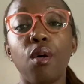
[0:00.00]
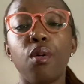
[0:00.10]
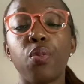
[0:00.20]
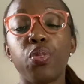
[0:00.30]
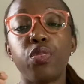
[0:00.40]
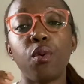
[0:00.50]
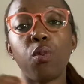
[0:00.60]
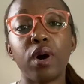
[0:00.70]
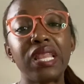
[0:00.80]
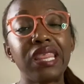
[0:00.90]
The
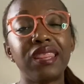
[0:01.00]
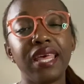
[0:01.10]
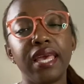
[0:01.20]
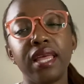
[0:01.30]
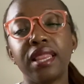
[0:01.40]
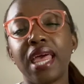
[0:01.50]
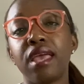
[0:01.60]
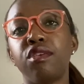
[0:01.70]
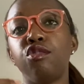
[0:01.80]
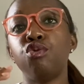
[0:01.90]
one thing that
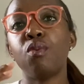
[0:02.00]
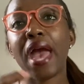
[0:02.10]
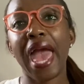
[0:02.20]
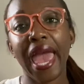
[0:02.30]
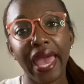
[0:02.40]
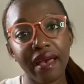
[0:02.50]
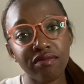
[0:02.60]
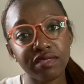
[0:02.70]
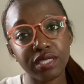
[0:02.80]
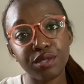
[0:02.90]
you
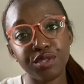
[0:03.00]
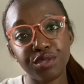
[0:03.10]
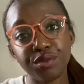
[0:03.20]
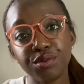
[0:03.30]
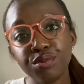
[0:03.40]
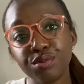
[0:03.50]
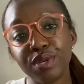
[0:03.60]
have to do